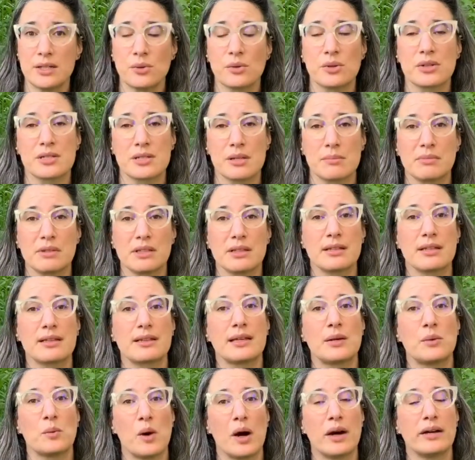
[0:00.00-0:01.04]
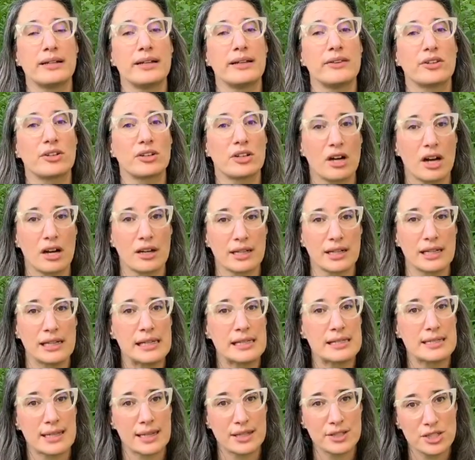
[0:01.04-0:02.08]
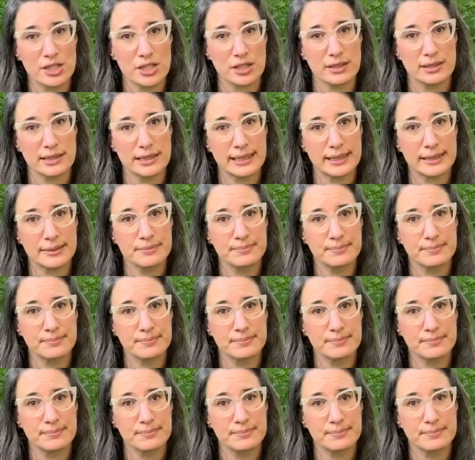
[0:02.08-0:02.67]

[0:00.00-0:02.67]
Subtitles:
or something that they want in their garden intentionally.